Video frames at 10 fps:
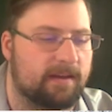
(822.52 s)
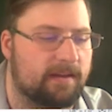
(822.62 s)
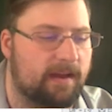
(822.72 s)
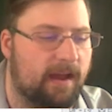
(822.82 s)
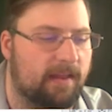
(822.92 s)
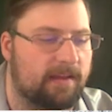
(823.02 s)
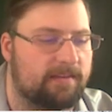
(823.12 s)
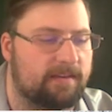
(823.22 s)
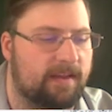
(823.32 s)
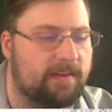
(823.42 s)

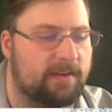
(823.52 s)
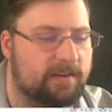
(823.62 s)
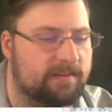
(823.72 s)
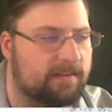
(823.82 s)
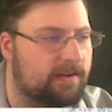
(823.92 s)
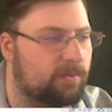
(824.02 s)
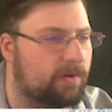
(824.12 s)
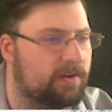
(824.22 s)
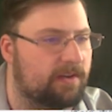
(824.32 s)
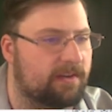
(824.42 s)
highlights, and then you can select
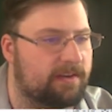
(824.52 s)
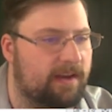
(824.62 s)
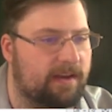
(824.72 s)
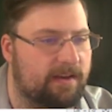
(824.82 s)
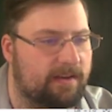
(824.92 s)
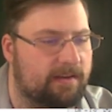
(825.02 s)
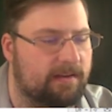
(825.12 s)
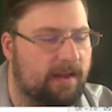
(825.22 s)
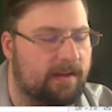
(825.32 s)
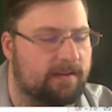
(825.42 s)
the chain at
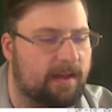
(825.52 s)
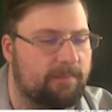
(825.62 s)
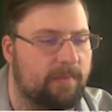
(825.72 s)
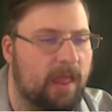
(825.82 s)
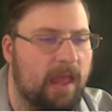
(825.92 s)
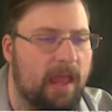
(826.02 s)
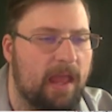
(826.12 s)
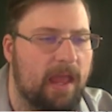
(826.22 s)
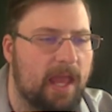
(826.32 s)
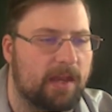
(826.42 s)
a time.
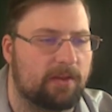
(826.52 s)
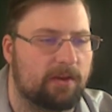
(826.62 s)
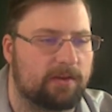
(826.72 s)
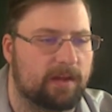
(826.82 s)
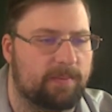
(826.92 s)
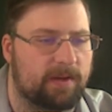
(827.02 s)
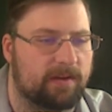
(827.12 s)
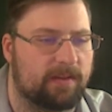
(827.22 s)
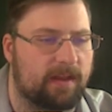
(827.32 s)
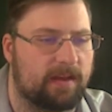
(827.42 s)
And you'll notice up here
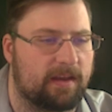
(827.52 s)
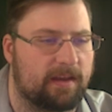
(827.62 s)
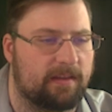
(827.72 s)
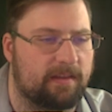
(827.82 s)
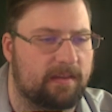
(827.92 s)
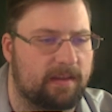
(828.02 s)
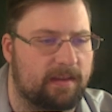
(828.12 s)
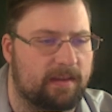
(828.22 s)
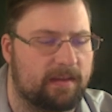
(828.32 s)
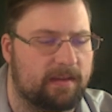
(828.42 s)
and then in
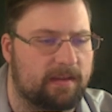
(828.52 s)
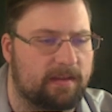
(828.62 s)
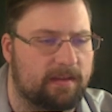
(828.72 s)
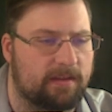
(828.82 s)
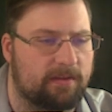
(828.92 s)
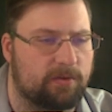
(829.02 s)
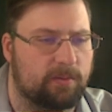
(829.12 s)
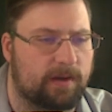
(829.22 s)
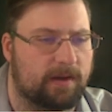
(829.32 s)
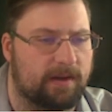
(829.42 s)
the
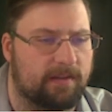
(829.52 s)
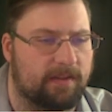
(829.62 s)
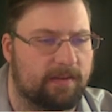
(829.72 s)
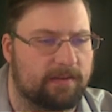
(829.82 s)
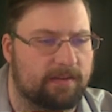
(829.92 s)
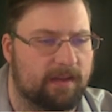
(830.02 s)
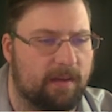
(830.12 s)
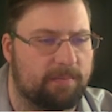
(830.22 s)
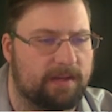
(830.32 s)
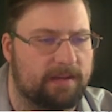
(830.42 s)
toolbar here that there's this
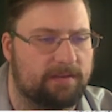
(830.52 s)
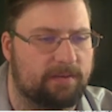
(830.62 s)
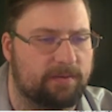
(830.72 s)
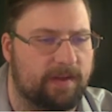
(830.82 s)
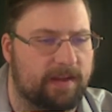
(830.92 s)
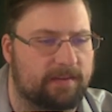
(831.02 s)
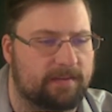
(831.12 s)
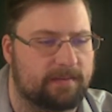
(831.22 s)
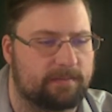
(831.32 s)
update to face.